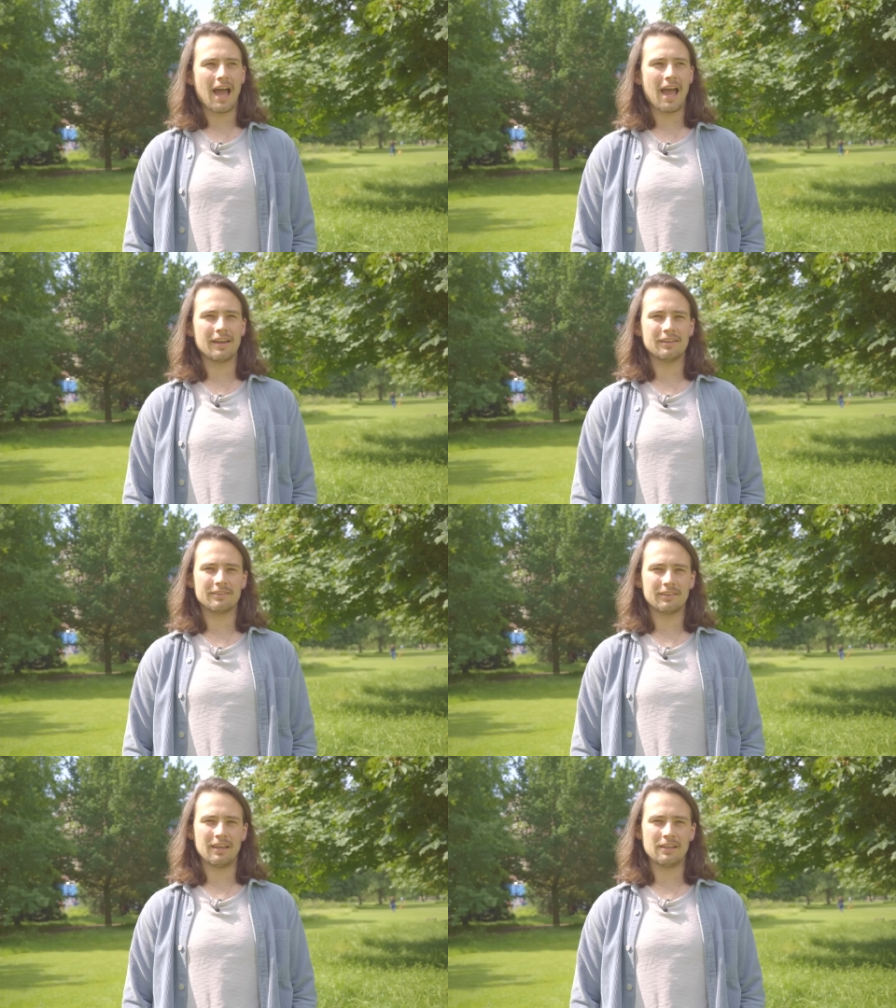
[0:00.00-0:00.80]

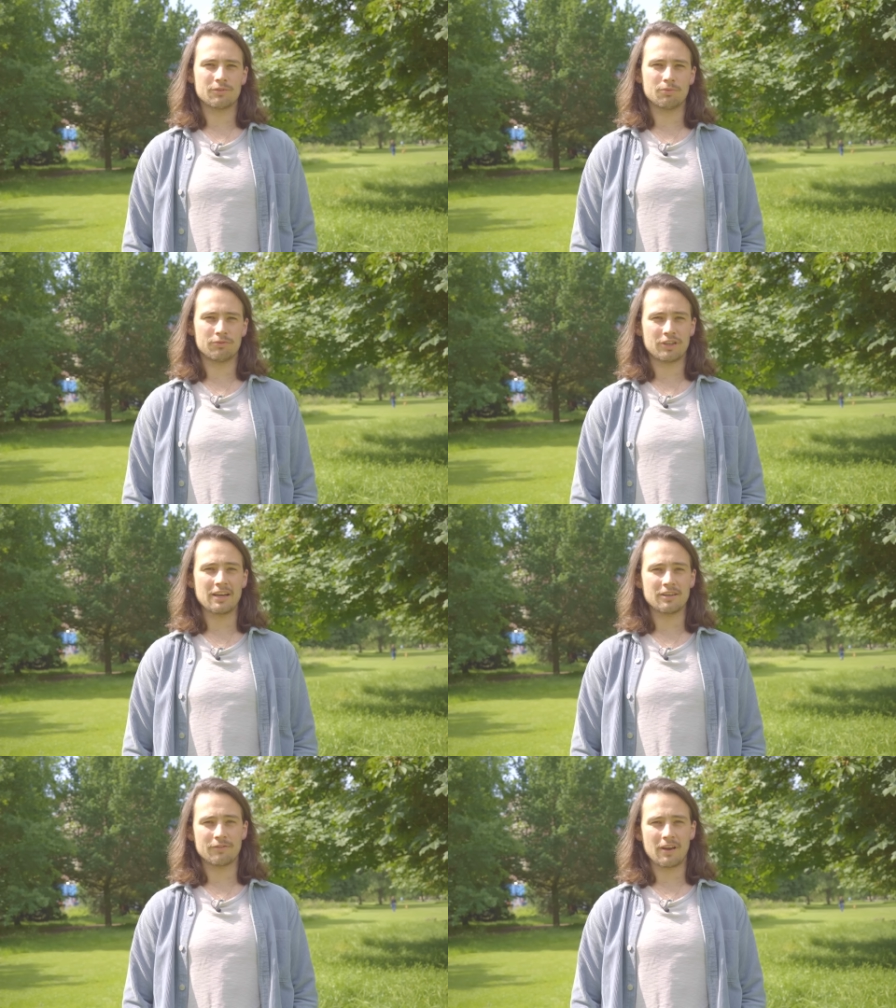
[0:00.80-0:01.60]
and it's
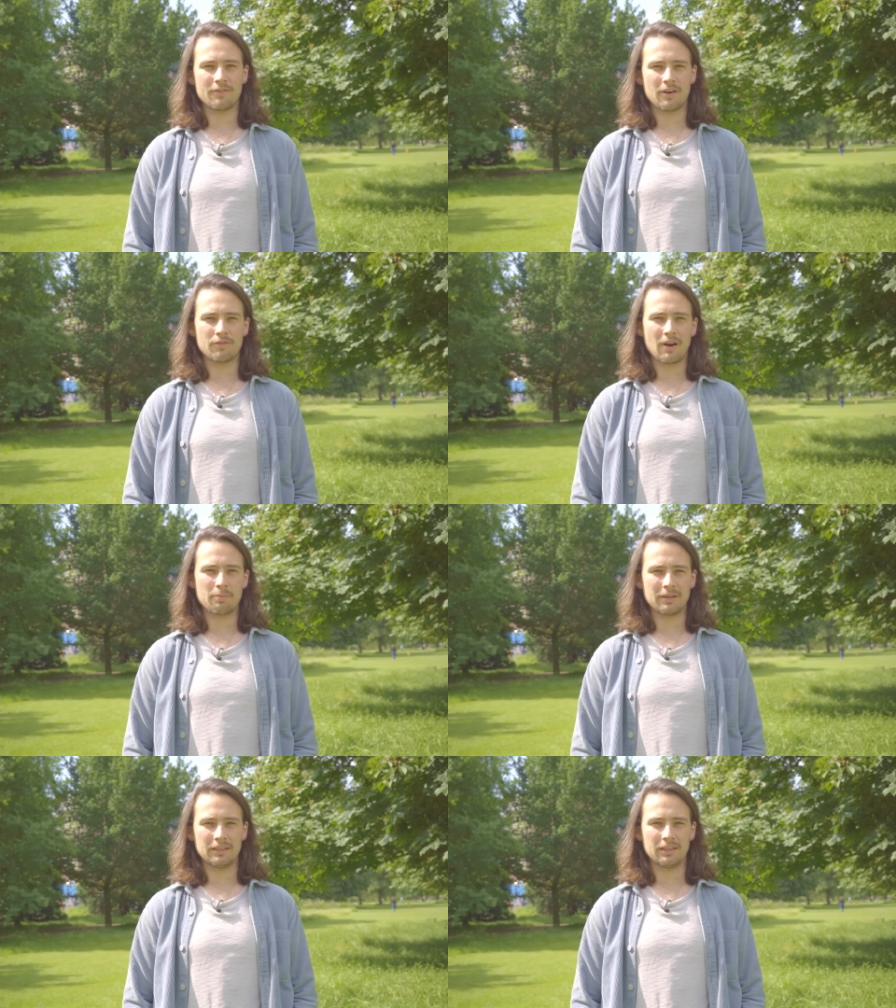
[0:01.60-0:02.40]
changing very, very
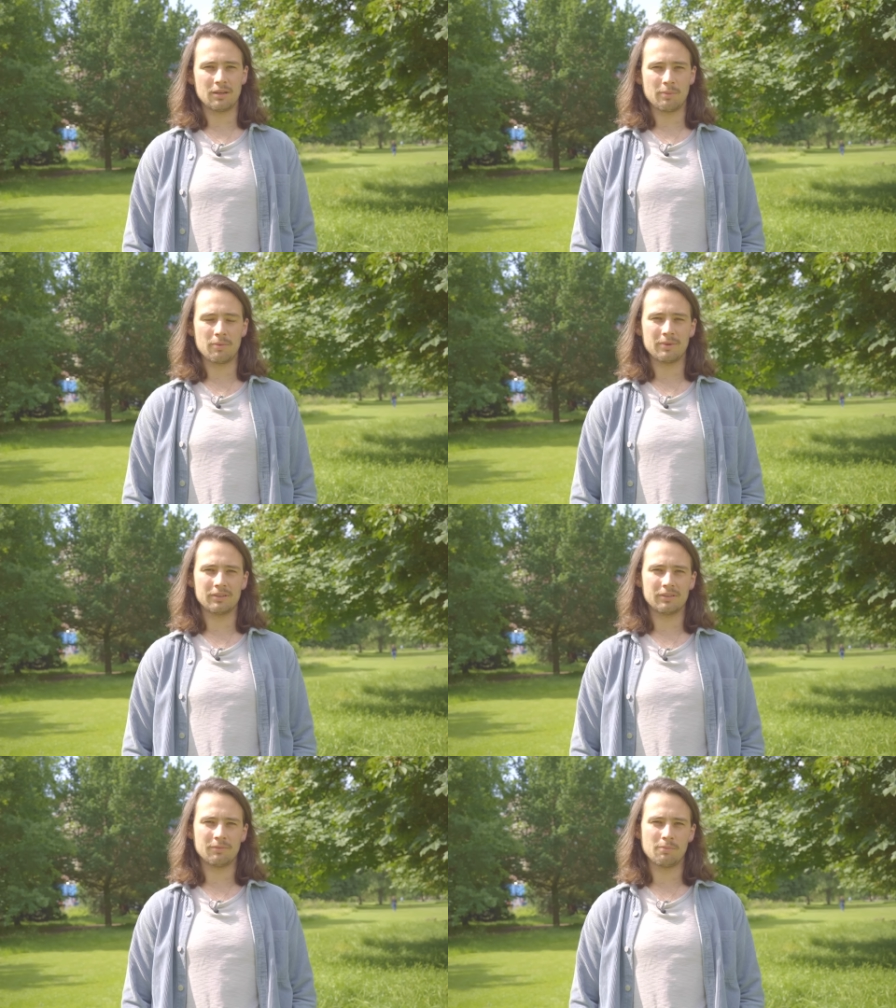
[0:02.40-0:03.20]
rapidly at the
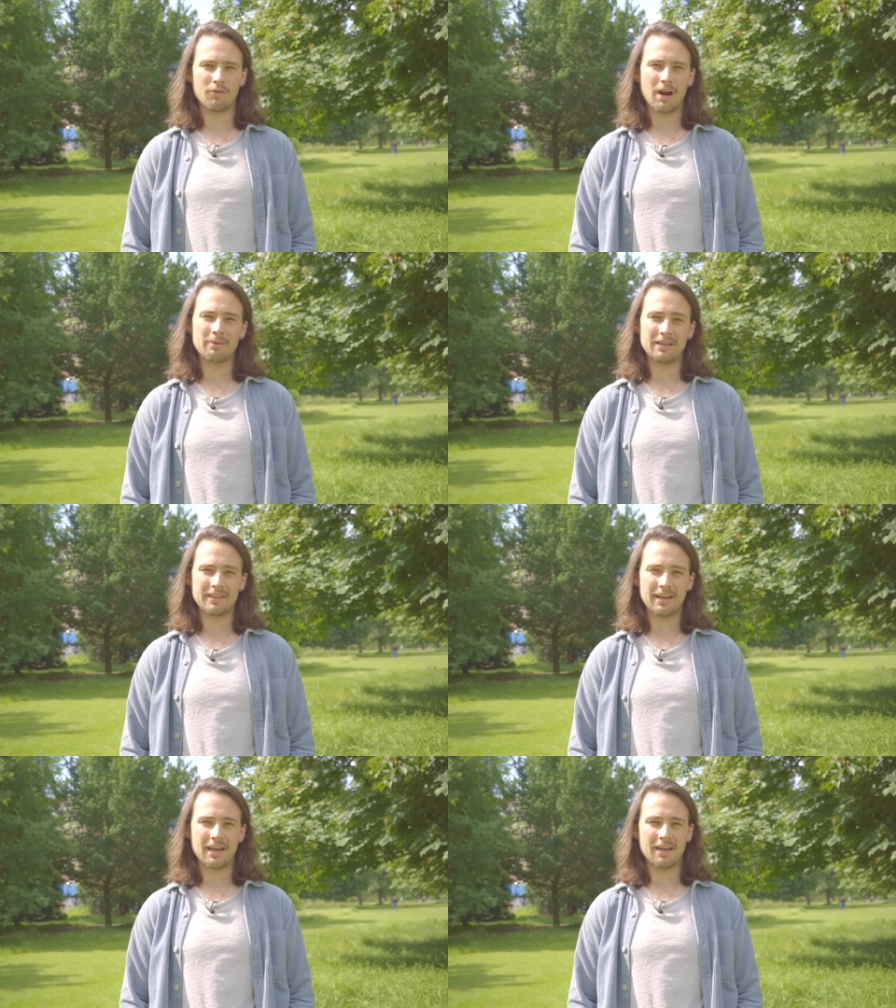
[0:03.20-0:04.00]
moment, more rapidly
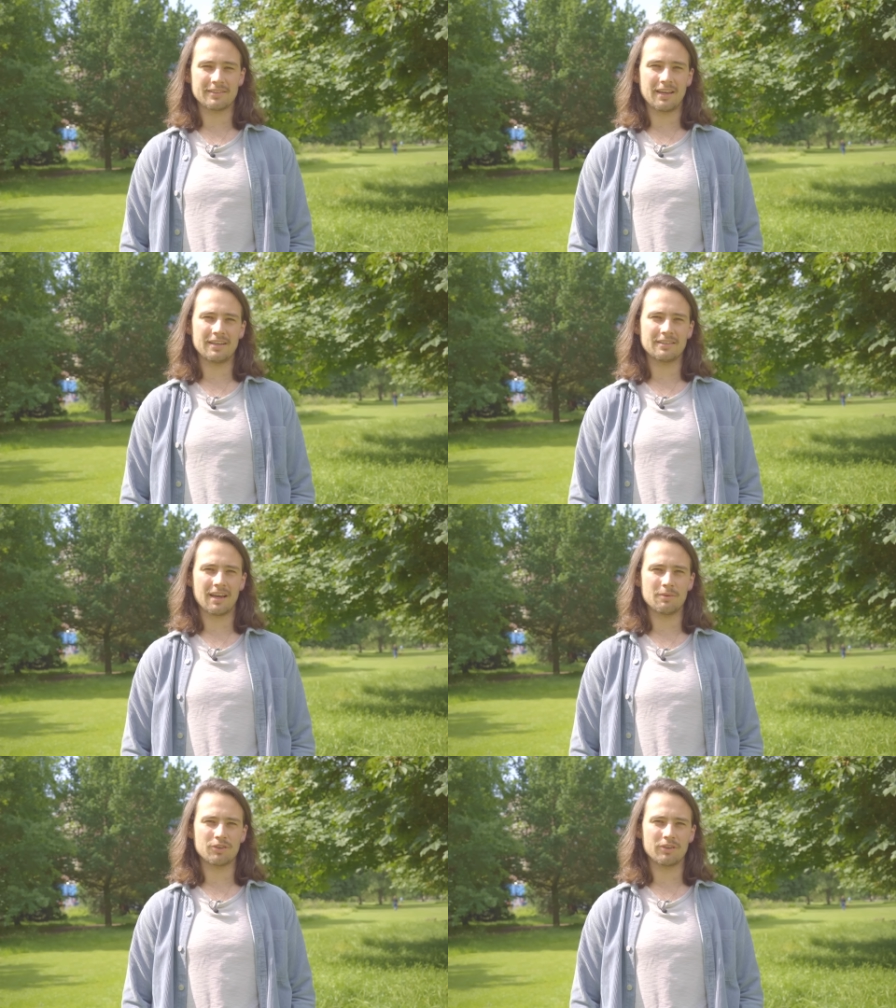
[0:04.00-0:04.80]
than it has at any
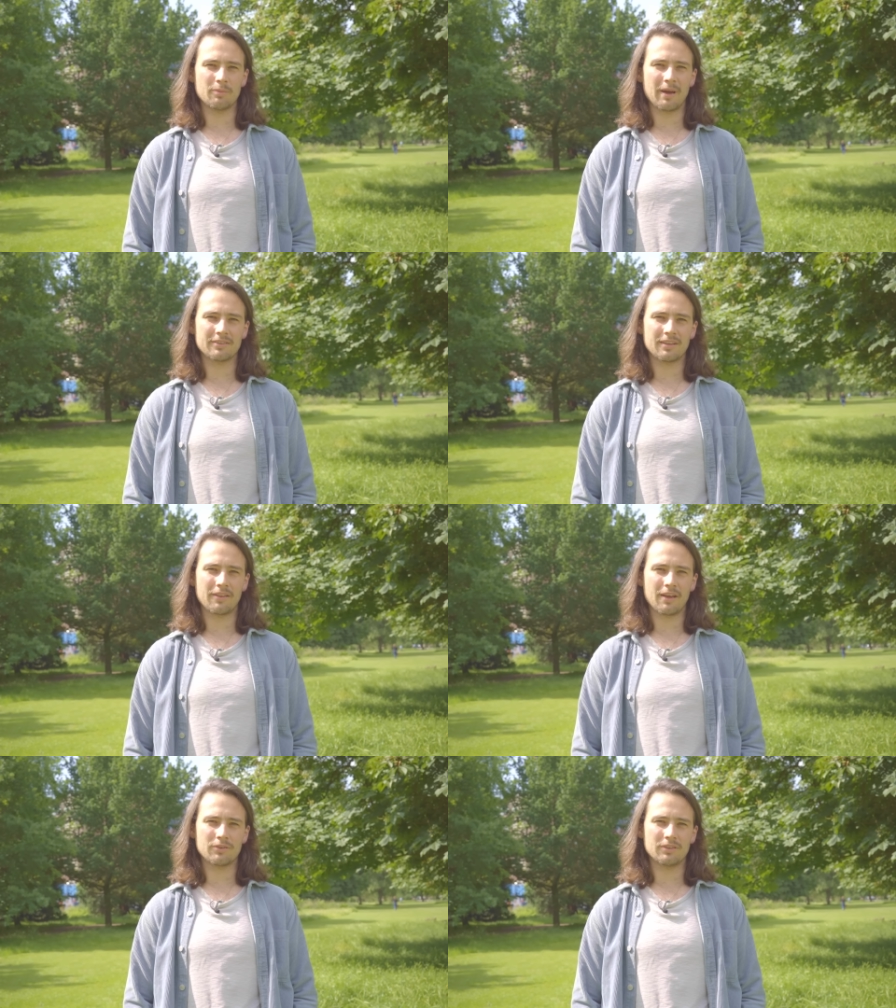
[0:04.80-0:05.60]
time during the past ten
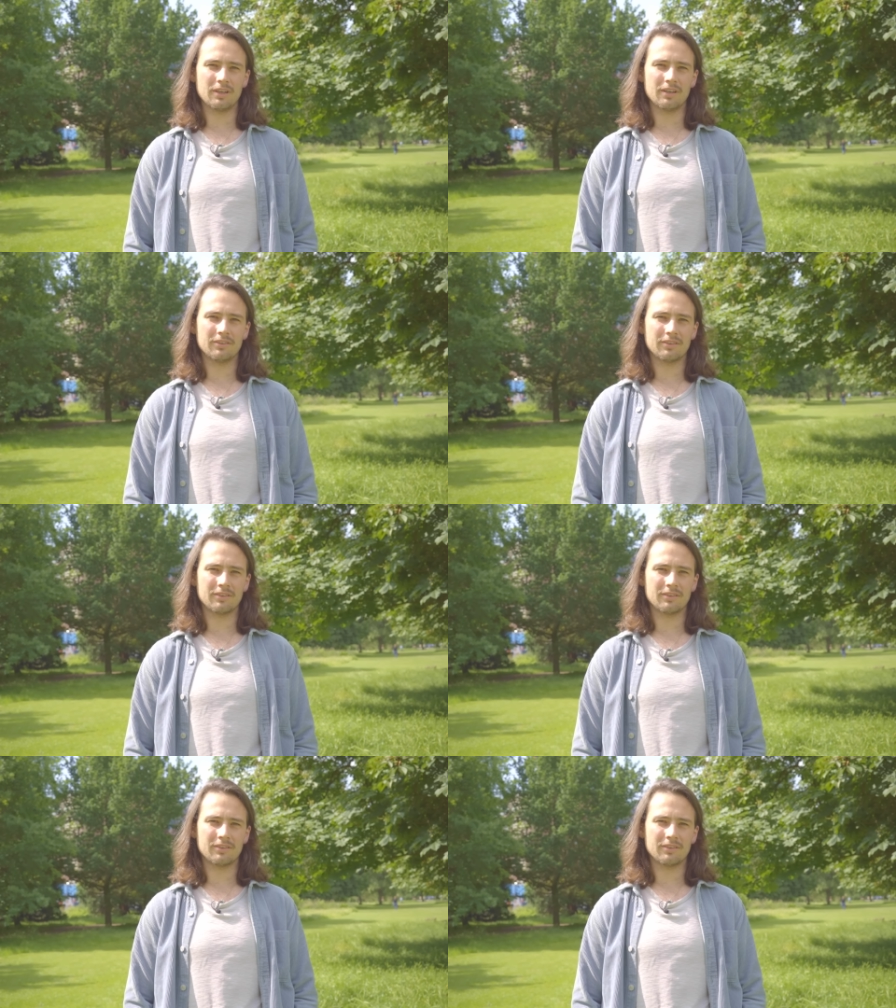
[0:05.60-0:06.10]
thousand years.